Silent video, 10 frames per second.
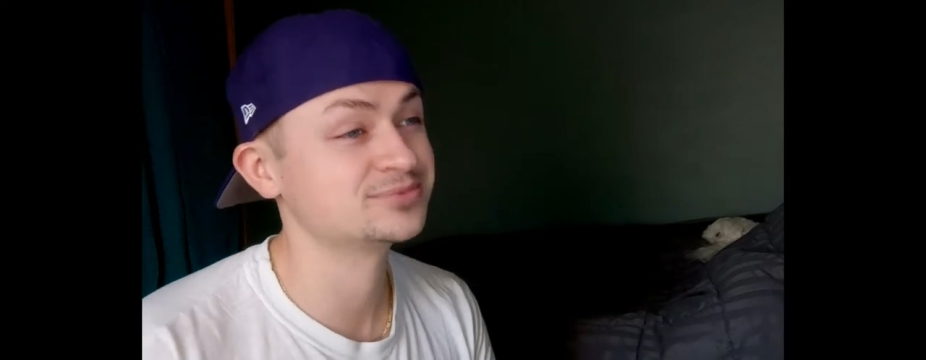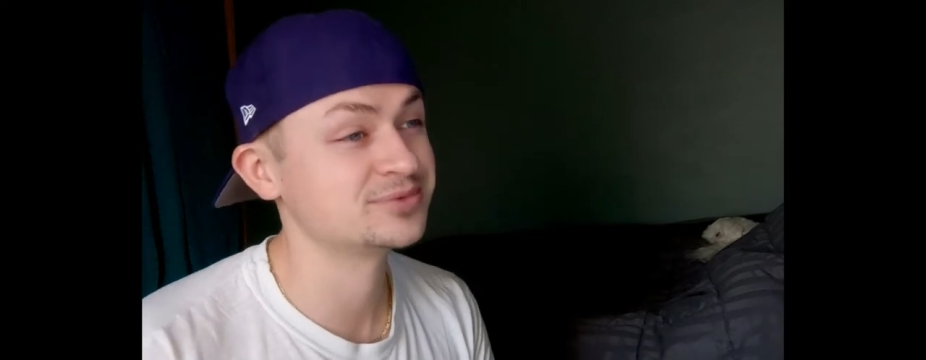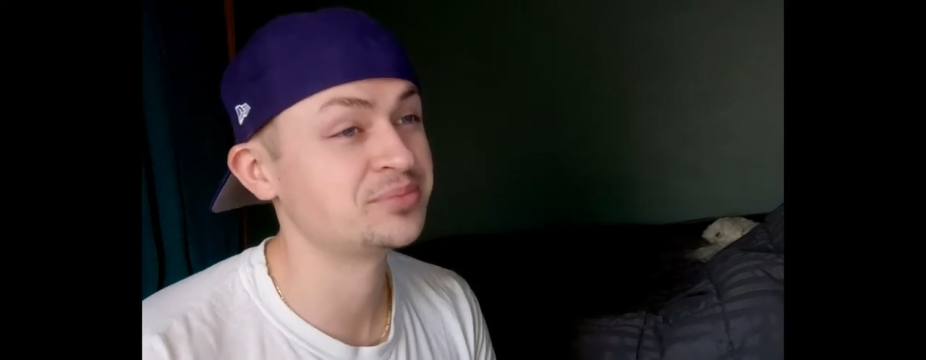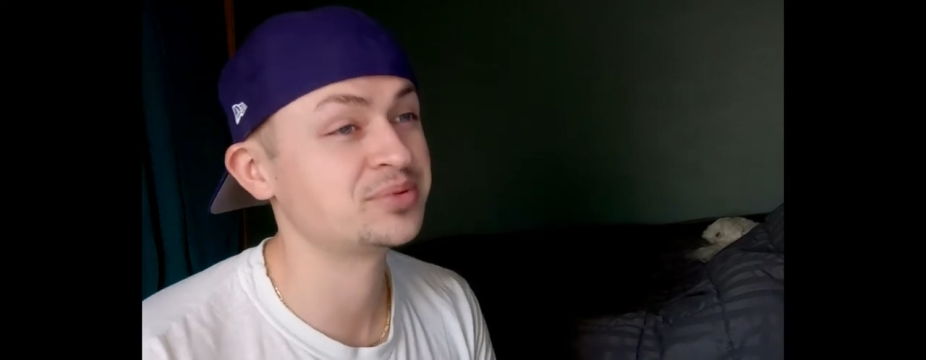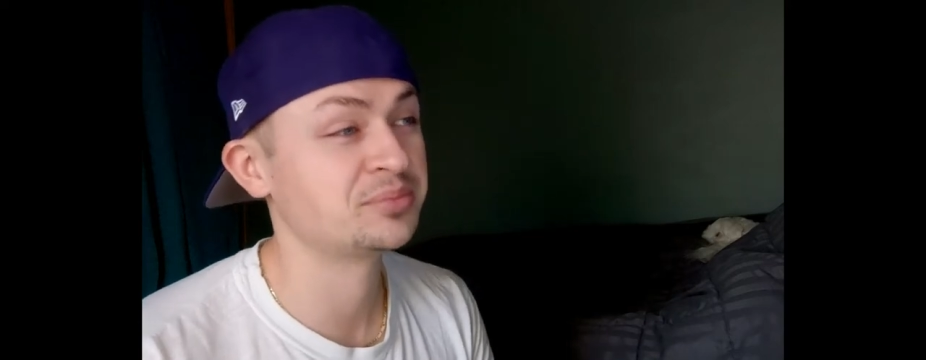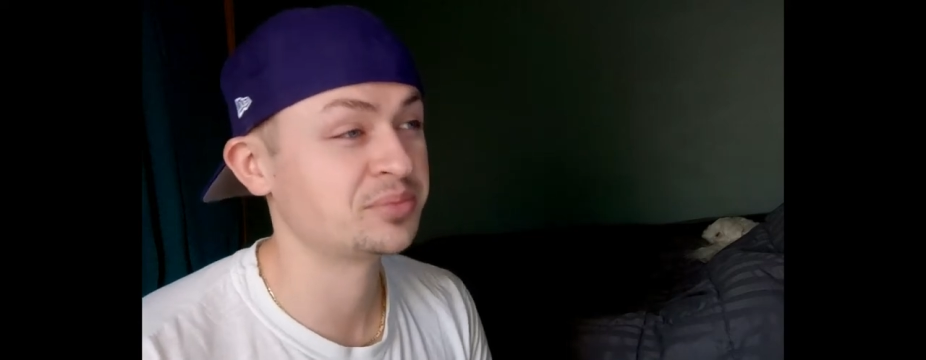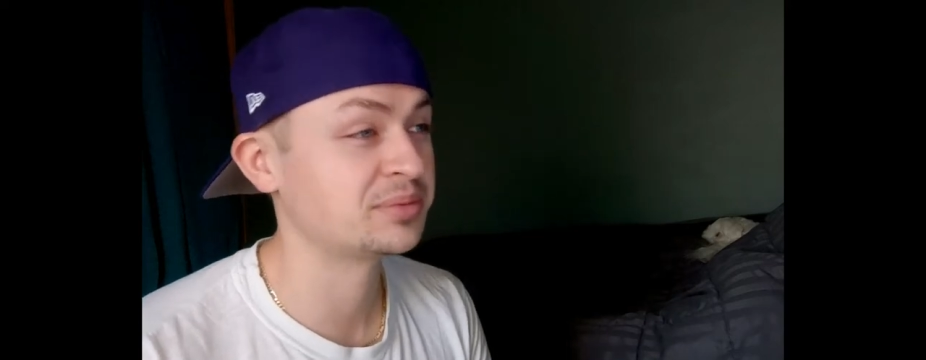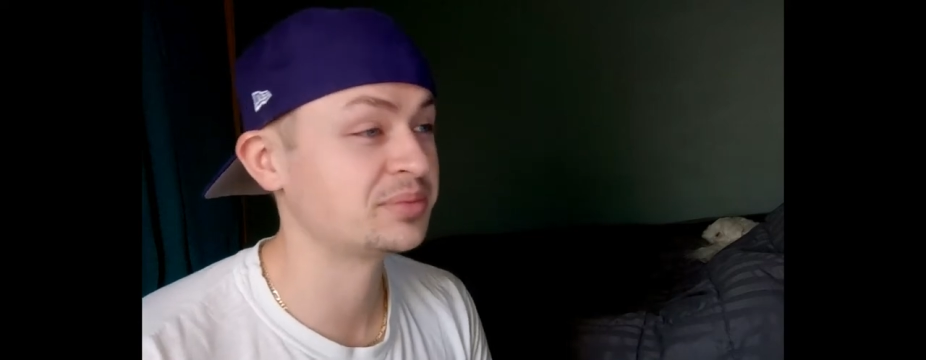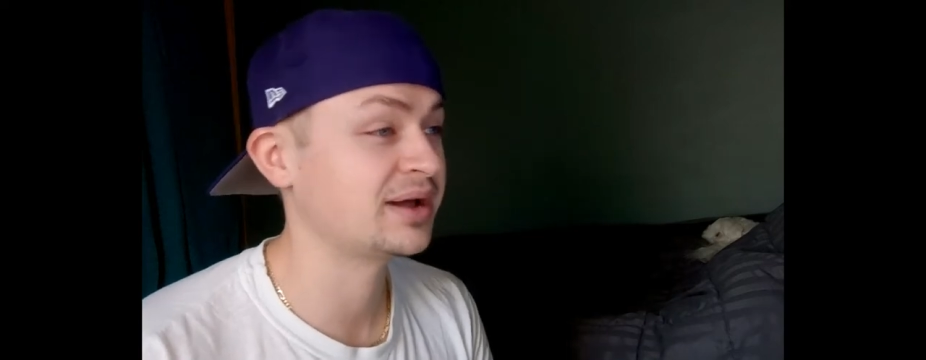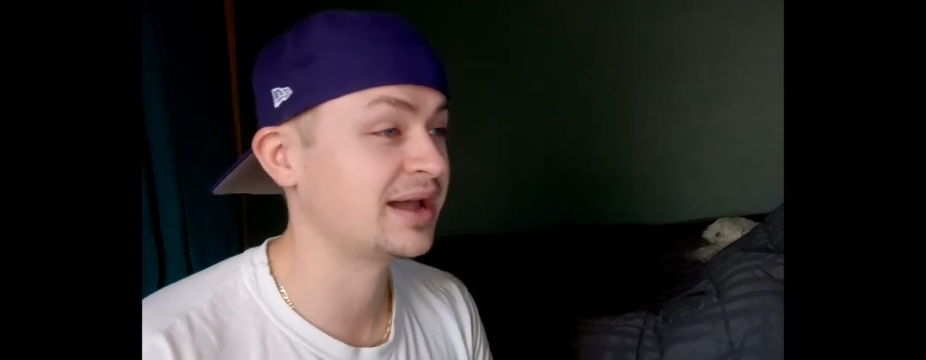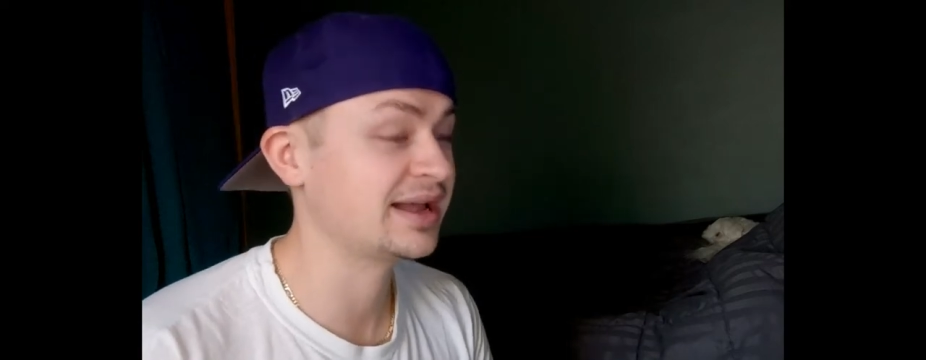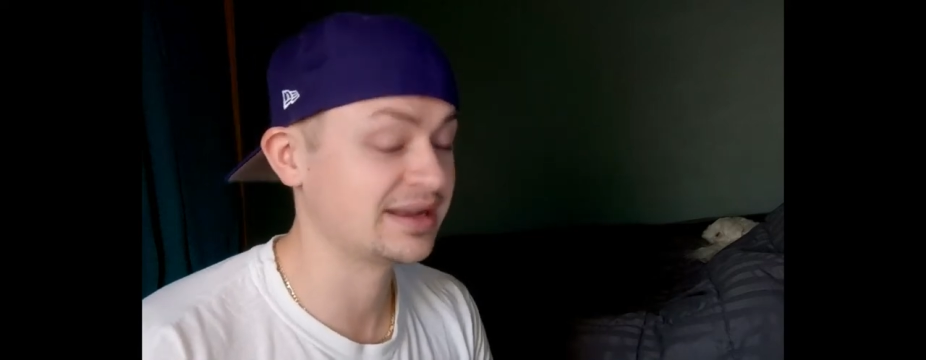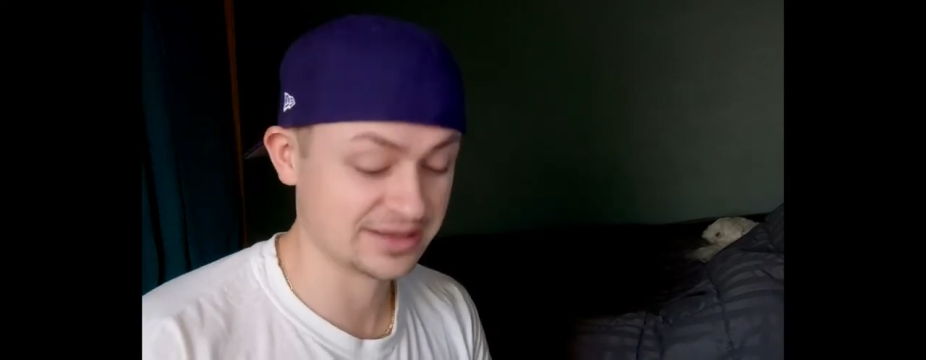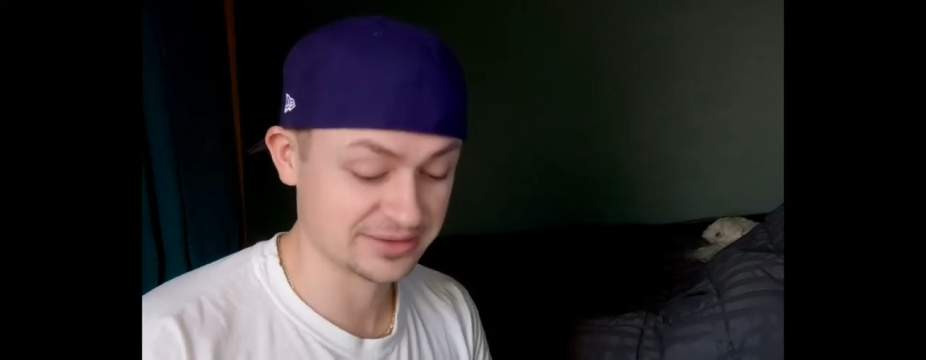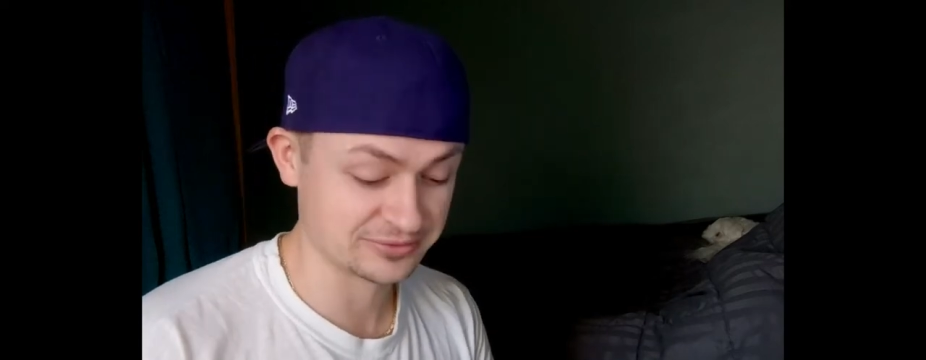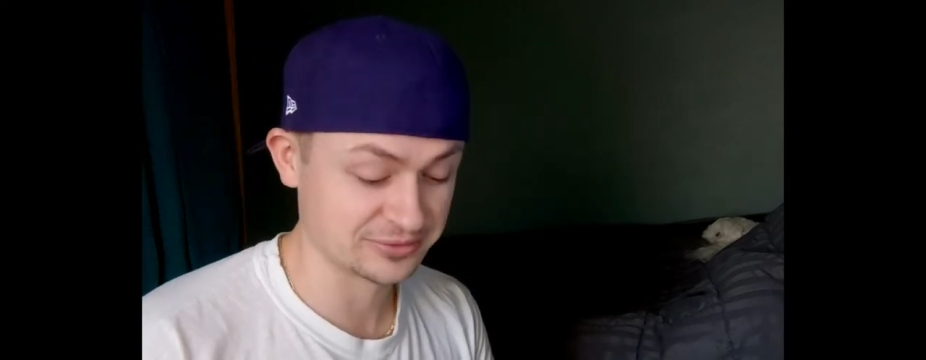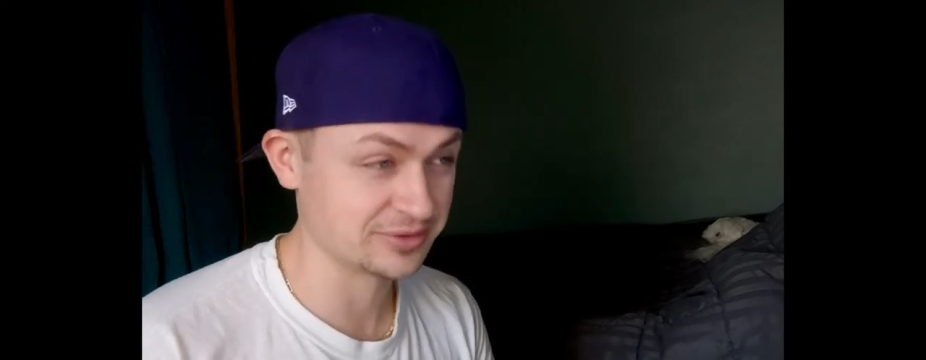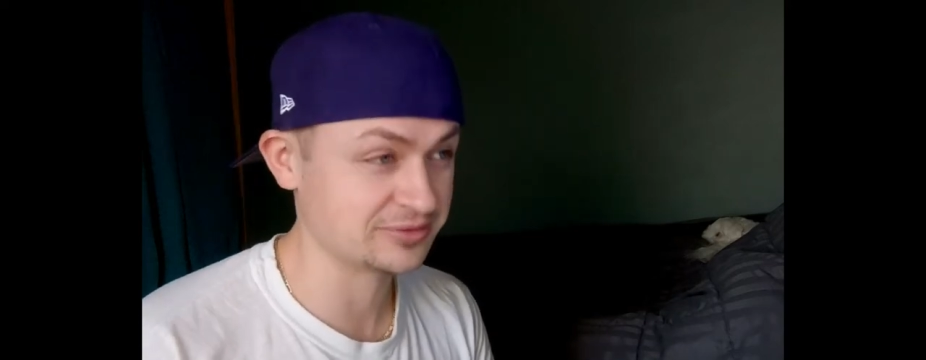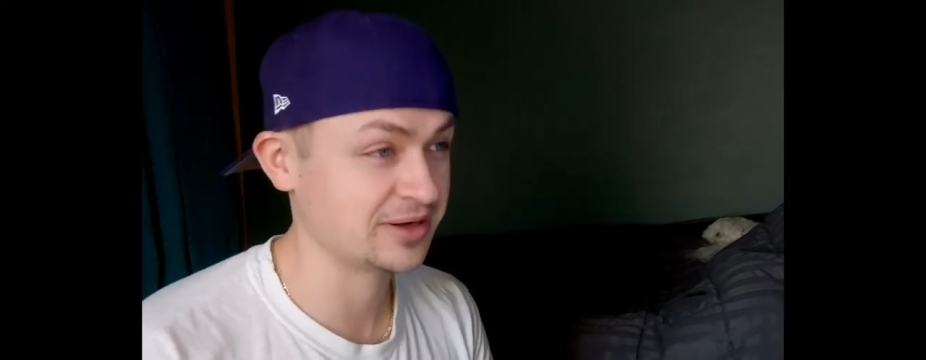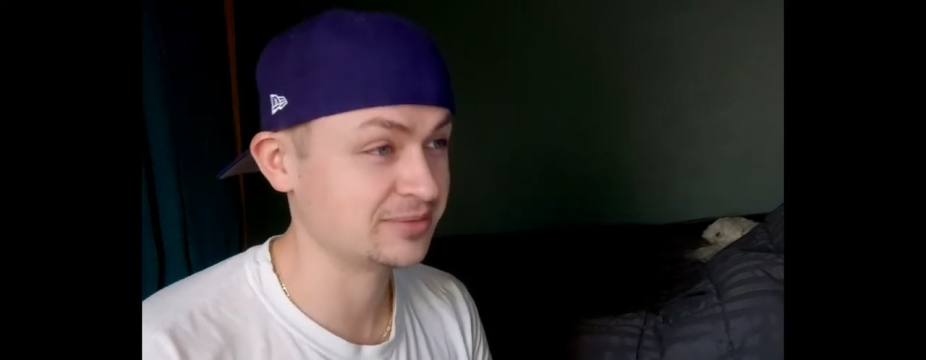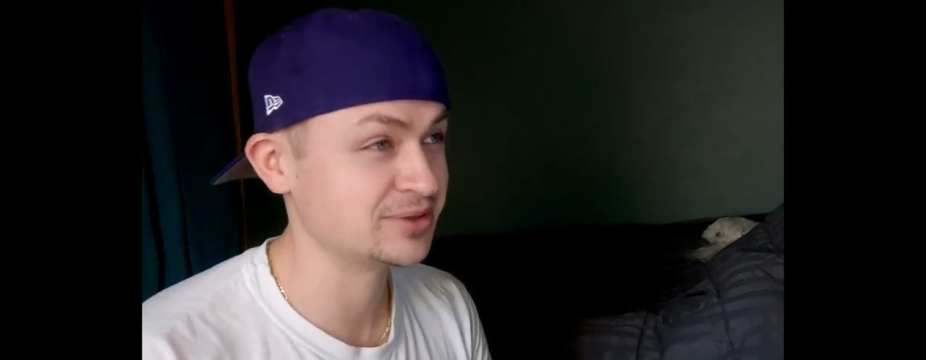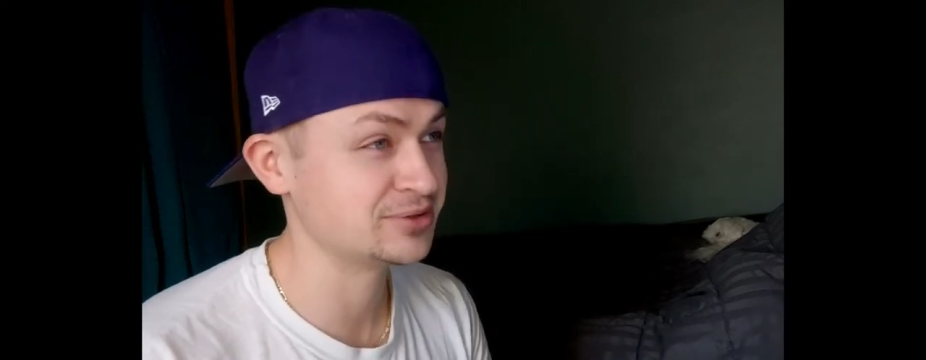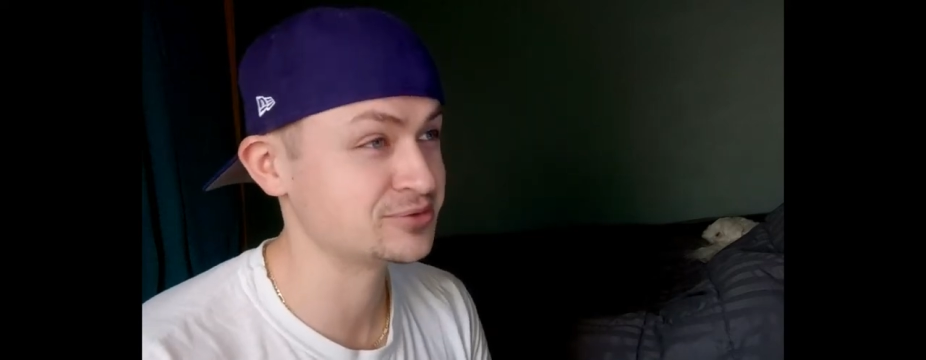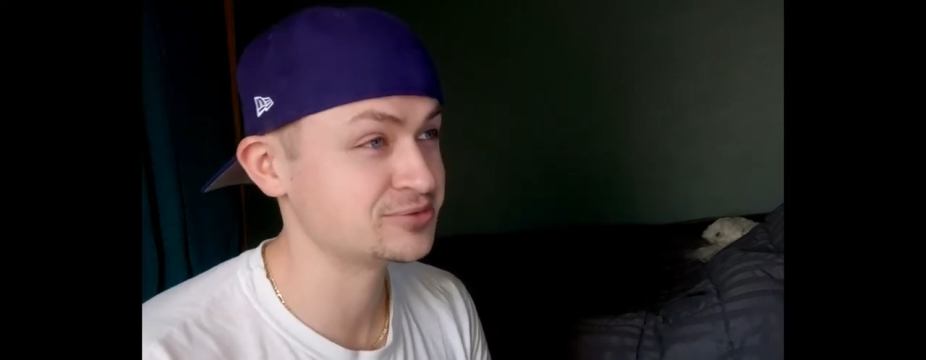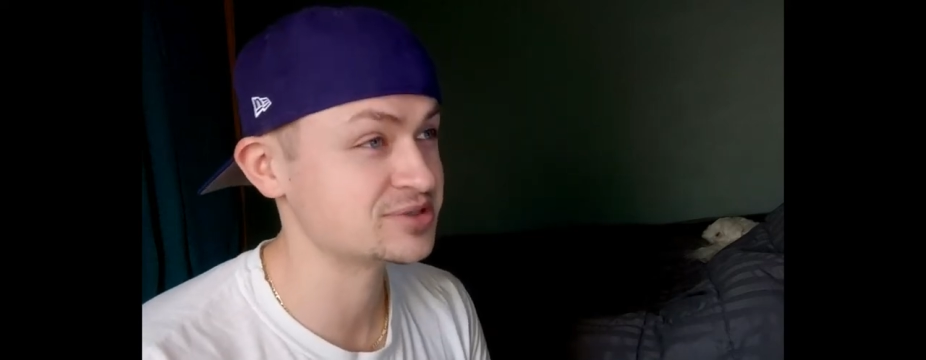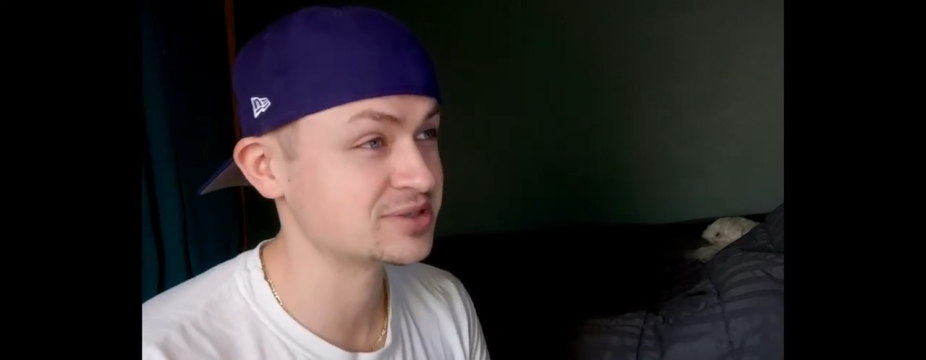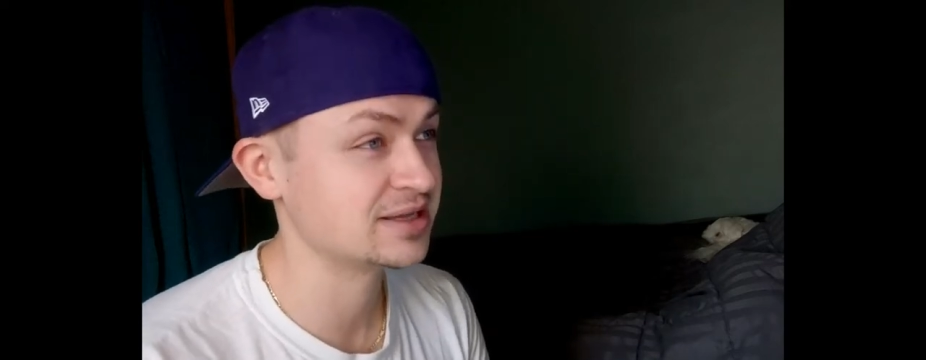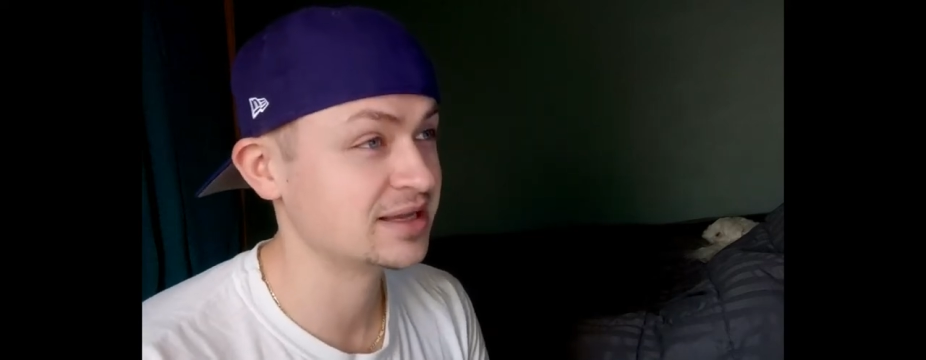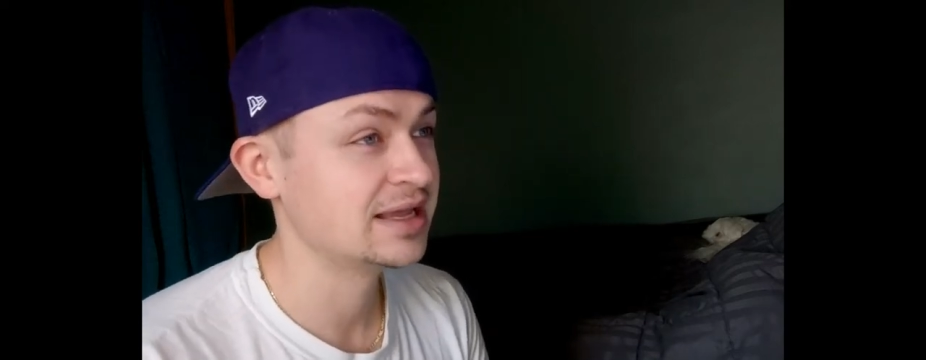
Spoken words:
Repping the purple hat here for Family Cruising.